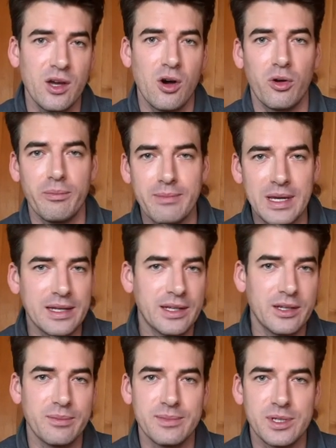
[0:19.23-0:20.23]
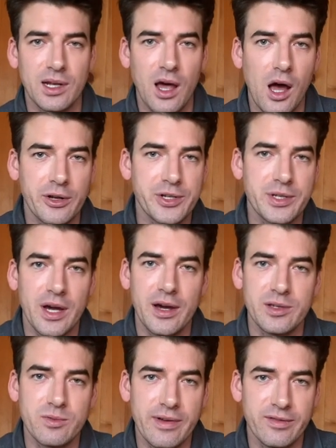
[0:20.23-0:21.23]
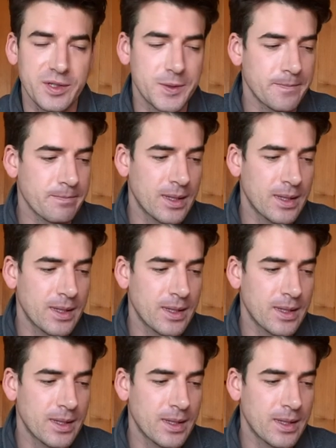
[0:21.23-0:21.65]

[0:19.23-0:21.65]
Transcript: on medium to large size rivers.